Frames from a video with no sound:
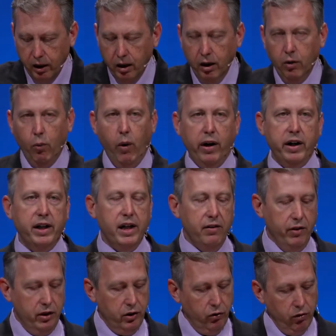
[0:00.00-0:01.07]
Why did he give
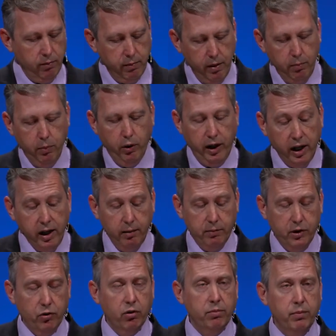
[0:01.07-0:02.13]
it? To remember him,
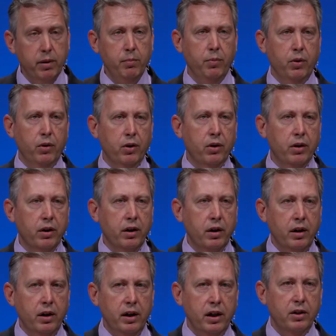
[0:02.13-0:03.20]
to remember
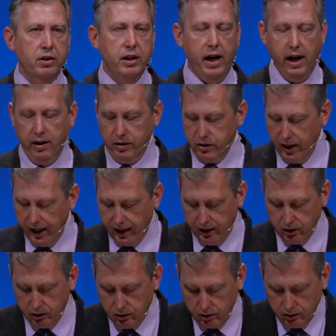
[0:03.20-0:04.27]
his death. Second,
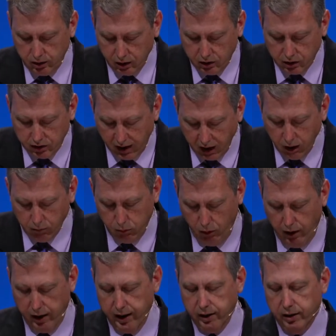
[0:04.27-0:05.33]
to
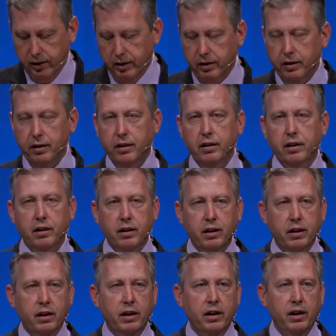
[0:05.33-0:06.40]
celebrate
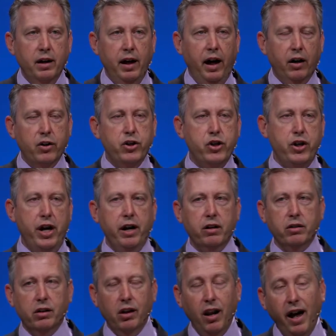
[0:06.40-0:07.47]
our shared
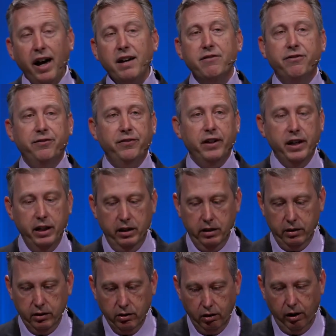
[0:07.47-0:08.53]
life in
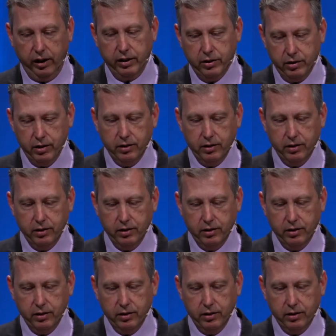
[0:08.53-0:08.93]
Christ.